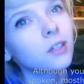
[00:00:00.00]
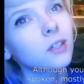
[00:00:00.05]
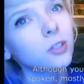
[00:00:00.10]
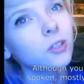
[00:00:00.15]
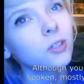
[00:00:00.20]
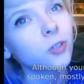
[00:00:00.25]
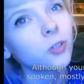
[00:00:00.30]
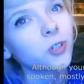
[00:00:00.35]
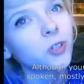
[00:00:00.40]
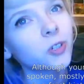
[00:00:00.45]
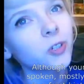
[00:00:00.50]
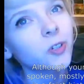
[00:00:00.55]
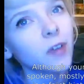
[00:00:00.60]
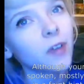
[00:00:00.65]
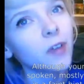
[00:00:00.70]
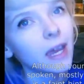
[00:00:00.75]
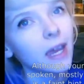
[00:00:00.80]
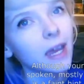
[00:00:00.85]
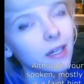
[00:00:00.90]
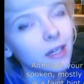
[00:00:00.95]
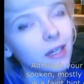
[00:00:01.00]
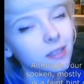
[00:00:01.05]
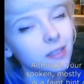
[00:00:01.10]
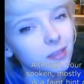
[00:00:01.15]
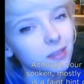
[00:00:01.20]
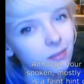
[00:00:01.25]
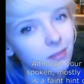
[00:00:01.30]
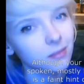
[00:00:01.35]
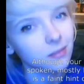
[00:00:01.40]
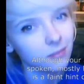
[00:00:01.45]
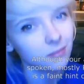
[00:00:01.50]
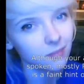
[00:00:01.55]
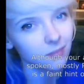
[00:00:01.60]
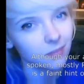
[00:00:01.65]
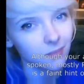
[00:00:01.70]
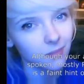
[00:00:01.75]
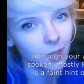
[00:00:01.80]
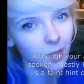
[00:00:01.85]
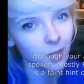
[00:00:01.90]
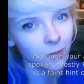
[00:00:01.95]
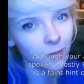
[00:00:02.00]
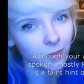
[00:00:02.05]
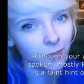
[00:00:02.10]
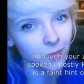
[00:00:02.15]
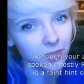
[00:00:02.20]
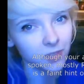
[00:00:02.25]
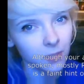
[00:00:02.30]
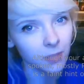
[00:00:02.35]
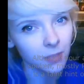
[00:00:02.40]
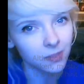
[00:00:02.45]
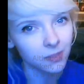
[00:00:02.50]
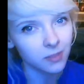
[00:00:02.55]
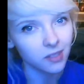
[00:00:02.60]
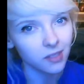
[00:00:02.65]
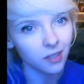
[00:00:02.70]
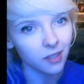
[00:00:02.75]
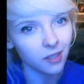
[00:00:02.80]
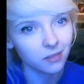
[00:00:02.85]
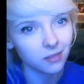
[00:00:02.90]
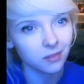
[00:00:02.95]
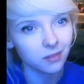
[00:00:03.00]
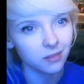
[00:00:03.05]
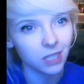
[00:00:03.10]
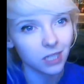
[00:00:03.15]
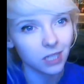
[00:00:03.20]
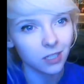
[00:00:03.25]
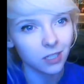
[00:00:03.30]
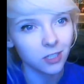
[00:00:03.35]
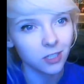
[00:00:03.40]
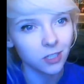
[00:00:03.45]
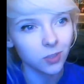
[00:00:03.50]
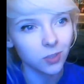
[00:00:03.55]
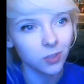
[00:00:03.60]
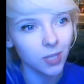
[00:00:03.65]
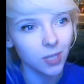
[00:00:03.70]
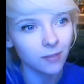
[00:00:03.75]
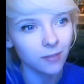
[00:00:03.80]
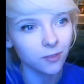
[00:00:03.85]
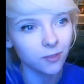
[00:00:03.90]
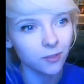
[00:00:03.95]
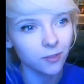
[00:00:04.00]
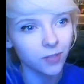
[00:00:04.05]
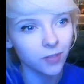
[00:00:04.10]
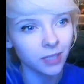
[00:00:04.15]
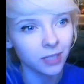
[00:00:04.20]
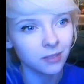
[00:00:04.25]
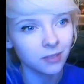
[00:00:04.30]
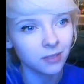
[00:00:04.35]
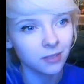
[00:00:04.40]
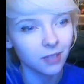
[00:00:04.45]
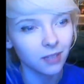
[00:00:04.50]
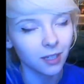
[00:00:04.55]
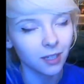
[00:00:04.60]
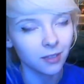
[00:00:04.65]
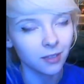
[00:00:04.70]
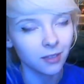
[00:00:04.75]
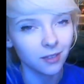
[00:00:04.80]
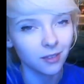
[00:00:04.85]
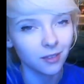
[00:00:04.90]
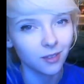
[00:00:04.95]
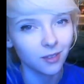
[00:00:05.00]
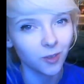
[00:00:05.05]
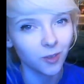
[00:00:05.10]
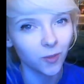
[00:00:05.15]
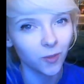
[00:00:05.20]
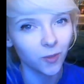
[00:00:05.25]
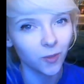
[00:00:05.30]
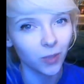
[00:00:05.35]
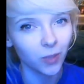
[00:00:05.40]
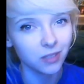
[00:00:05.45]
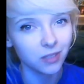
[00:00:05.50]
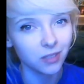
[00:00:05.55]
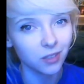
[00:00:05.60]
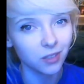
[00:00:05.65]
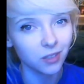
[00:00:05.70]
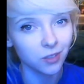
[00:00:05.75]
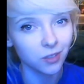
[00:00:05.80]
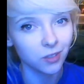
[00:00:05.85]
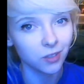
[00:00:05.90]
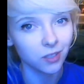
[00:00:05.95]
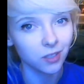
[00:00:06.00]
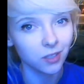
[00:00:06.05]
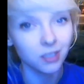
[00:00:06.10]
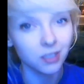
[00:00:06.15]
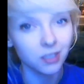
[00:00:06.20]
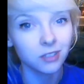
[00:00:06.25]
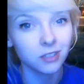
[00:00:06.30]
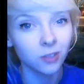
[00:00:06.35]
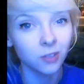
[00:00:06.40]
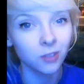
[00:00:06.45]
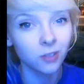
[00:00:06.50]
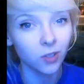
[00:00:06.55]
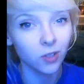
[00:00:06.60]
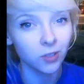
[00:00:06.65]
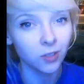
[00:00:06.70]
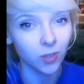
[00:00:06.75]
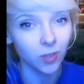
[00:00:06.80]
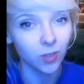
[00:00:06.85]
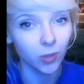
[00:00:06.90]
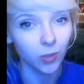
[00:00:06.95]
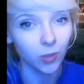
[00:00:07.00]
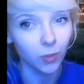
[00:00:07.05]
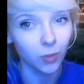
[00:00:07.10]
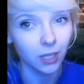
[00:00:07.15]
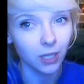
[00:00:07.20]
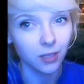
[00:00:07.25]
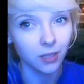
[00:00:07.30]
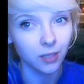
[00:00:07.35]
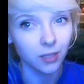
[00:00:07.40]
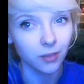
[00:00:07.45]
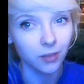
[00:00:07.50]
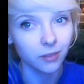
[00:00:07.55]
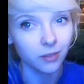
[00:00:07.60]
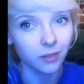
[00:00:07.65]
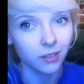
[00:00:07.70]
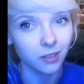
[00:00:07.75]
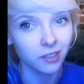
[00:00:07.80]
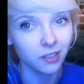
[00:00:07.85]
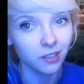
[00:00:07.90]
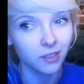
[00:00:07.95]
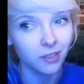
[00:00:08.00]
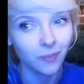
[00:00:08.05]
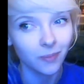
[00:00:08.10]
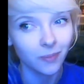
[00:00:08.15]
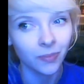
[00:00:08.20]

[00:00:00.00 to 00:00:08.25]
You're correct. I'm from Somerset, and I do have a faint hint of West Country, and it's not going to go away, I don't think.